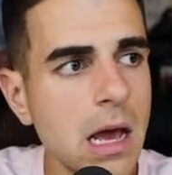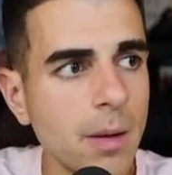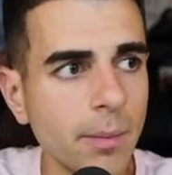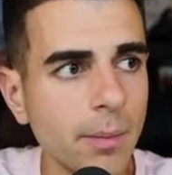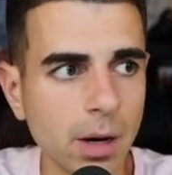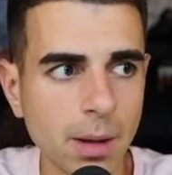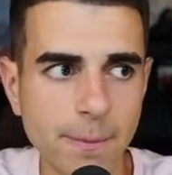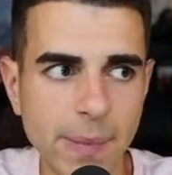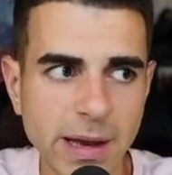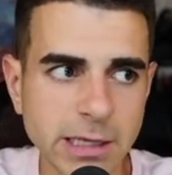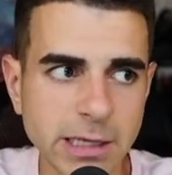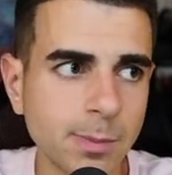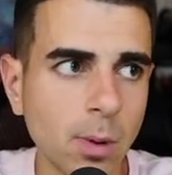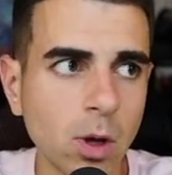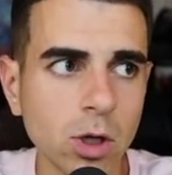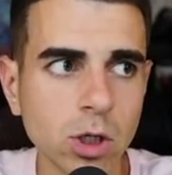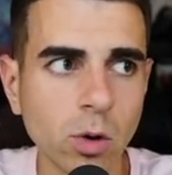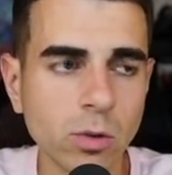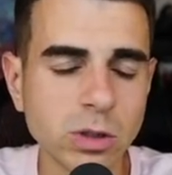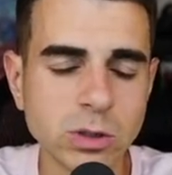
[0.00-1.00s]
But in best
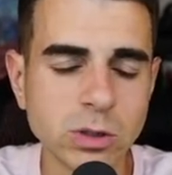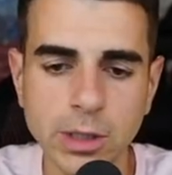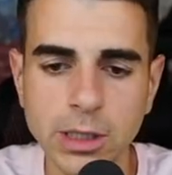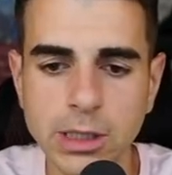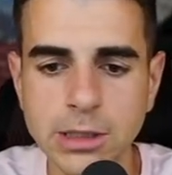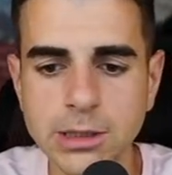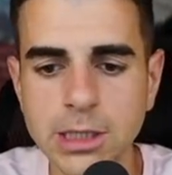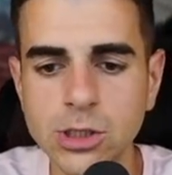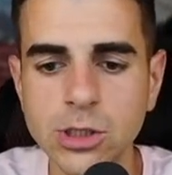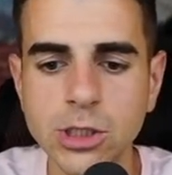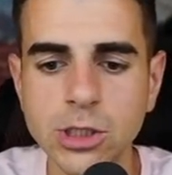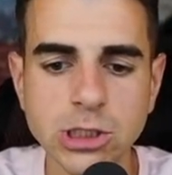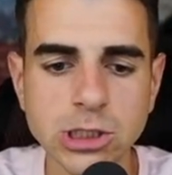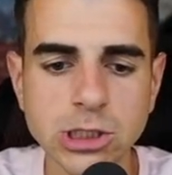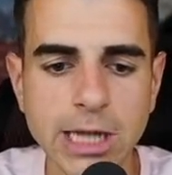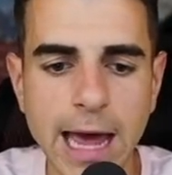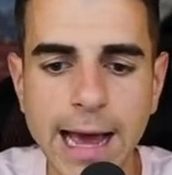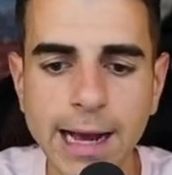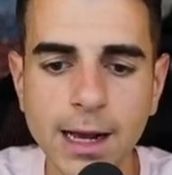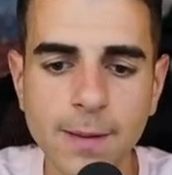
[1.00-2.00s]
ball, you always want to continue to
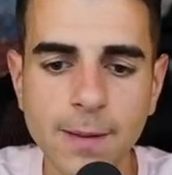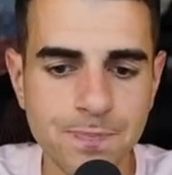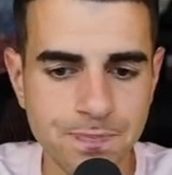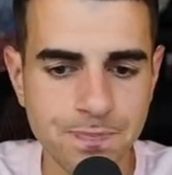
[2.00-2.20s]
stack.